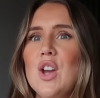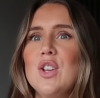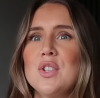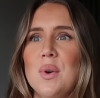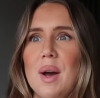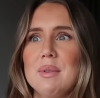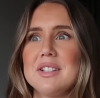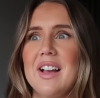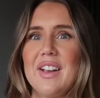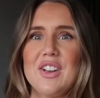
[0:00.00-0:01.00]
So I
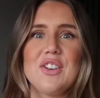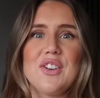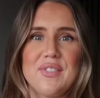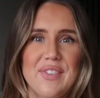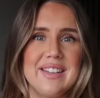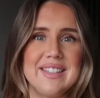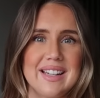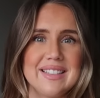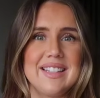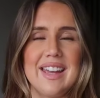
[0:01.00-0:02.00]
was like,
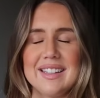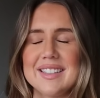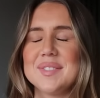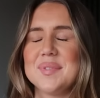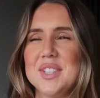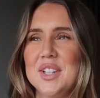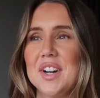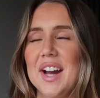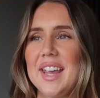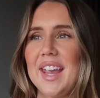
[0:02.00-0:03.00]
fantastic,
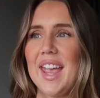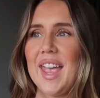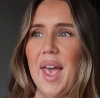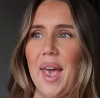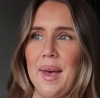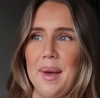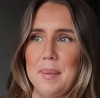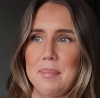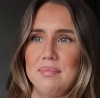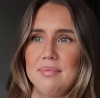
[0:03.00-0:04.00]
great.
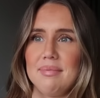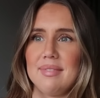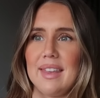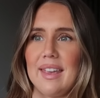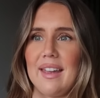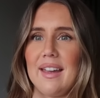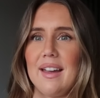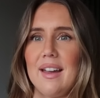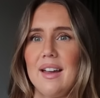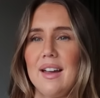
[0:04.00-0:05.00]

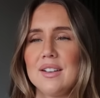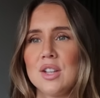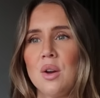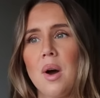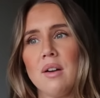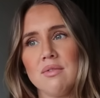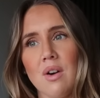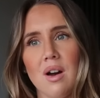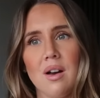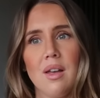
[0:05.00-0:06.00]
So I
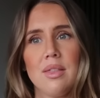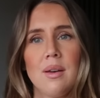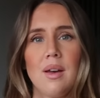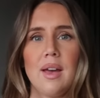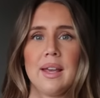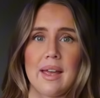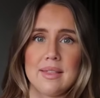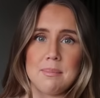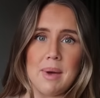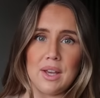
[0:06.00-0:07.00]
rung
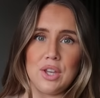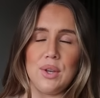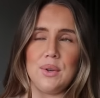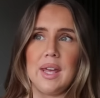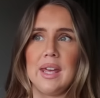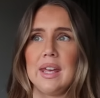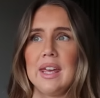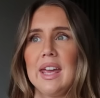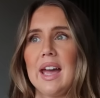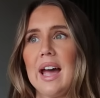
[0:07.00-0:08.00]
the MAC unit,
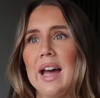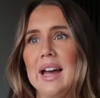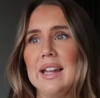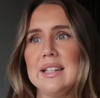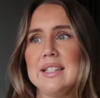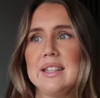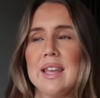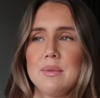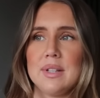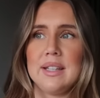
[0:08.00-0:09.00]
and
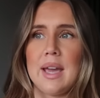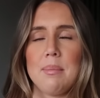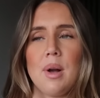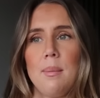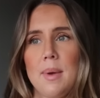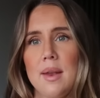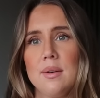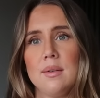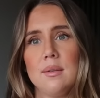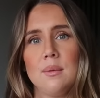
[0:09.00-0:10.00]
they was like, yep, come
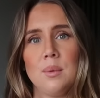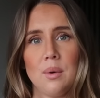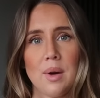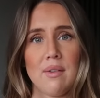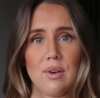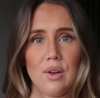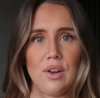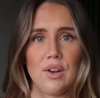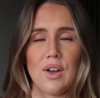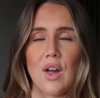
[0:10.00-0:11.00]
in, we'll have a
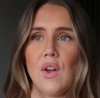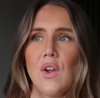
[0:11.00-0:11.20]
look.